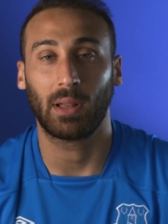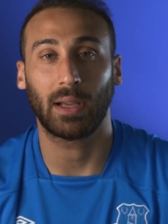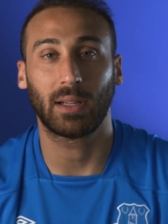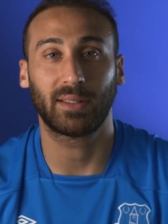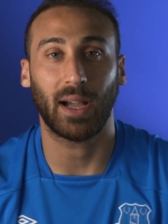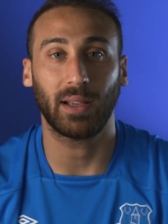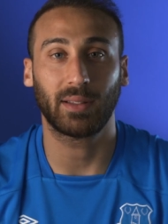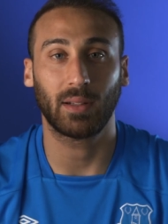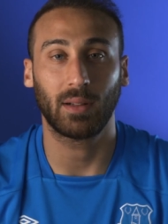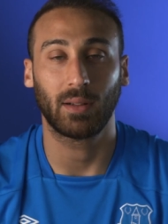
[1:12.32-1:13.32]
like a
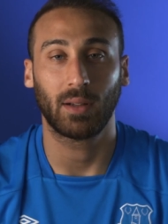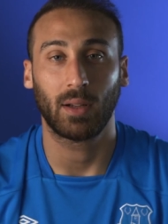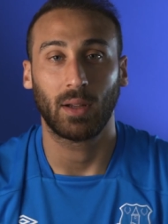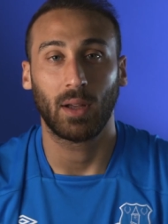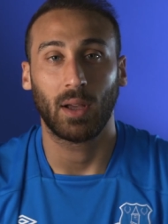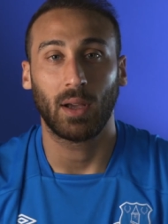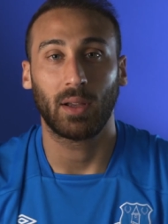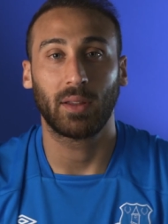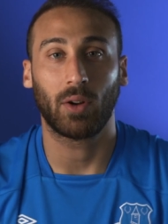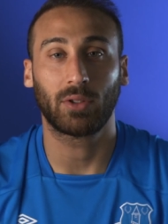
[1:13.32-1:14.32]
title
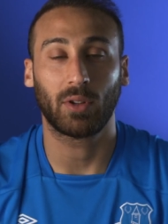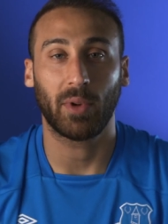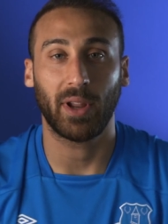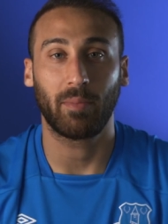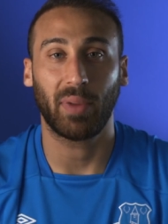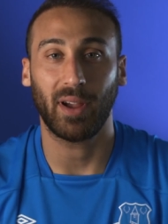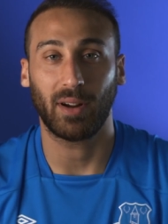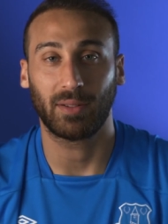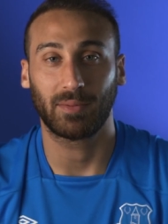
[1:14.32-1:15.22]
in the Ottoman Empire.